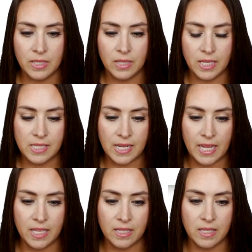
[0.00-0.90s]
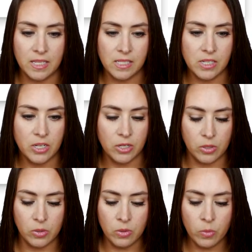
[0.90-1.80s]
Let's edit this
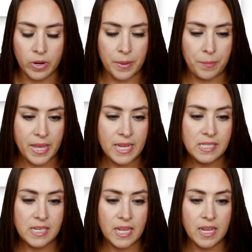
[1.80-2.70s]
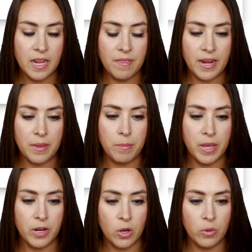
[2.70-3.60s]
code. We're going to paste in that
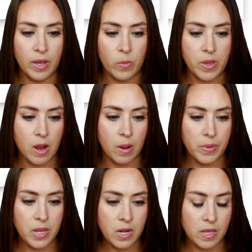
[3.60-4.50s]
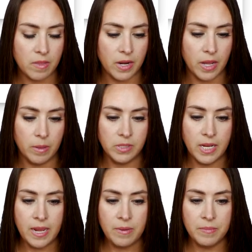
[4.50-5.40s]
embed code that we copied and then
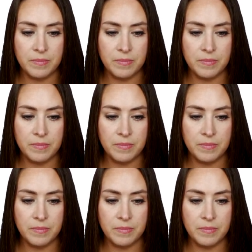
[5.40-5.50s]
update.